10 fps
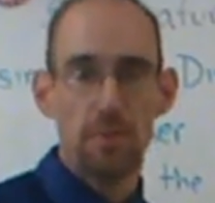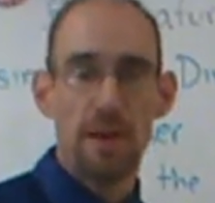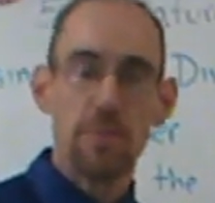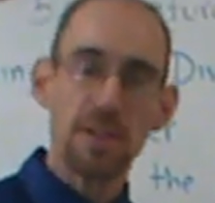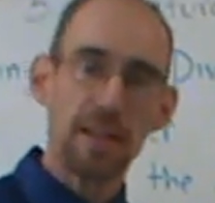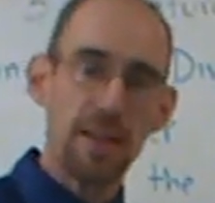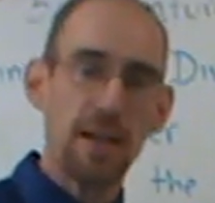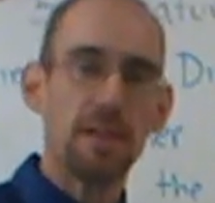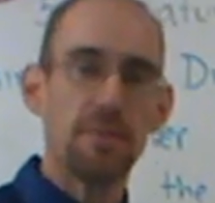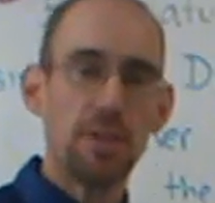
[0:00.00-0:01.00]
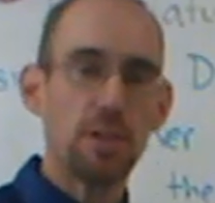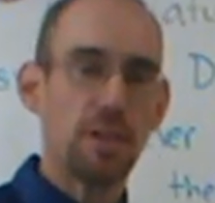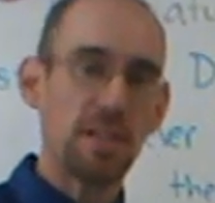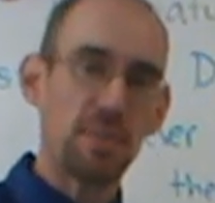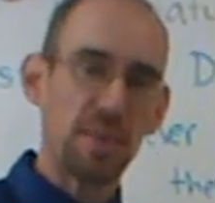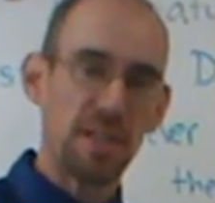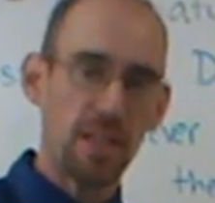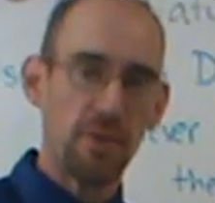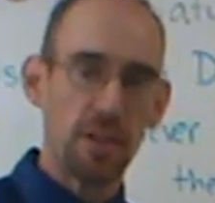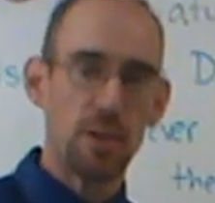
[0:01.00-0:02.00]
Remember, synthetic division is
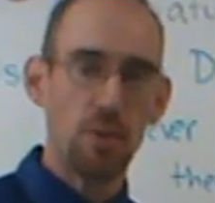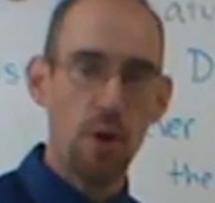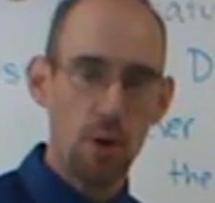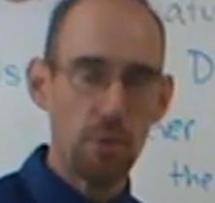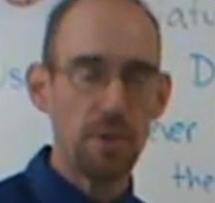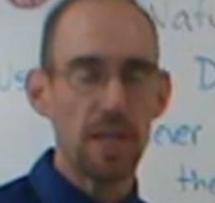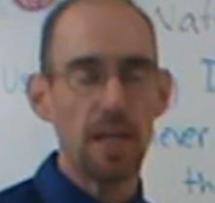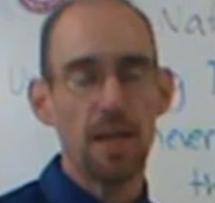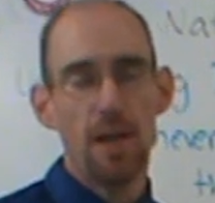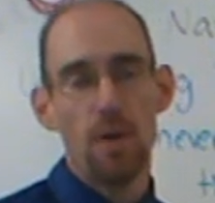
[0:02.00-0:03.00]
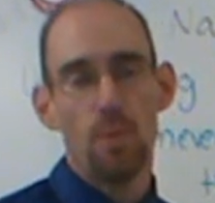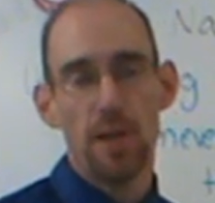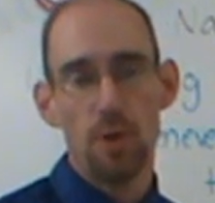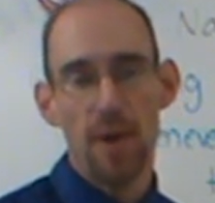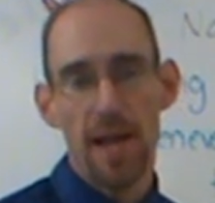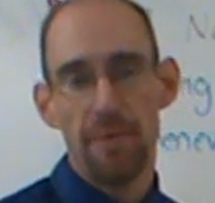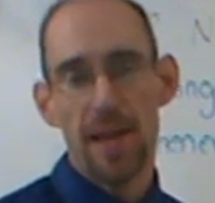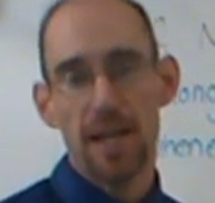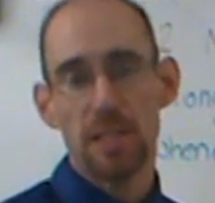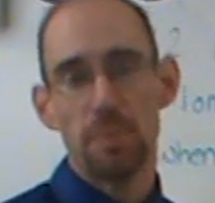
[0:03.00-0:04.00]
specific to only when you have
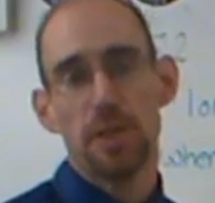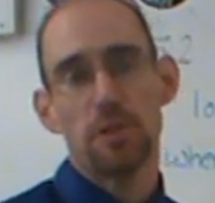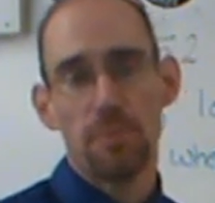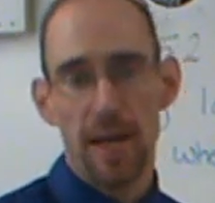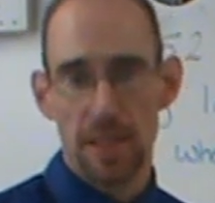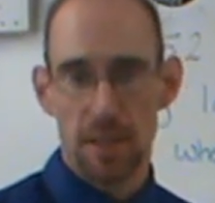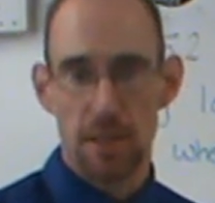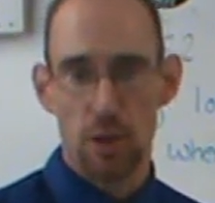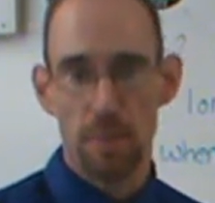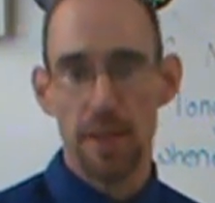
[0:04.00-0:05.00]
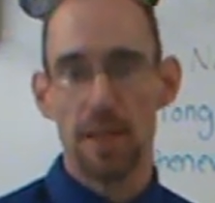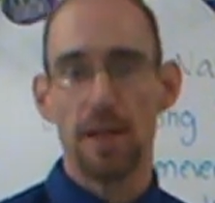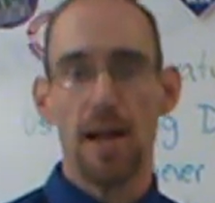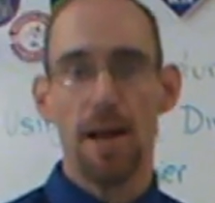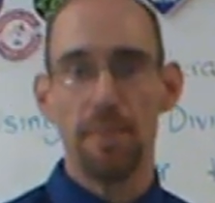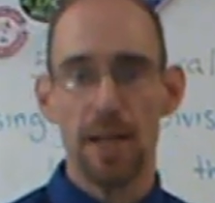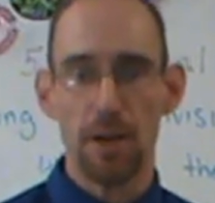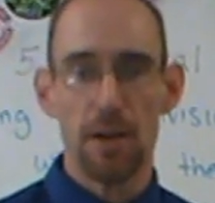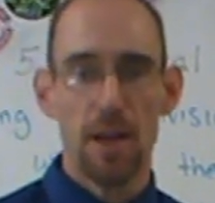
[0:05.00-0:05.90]
x plus or minus a term in the denominator.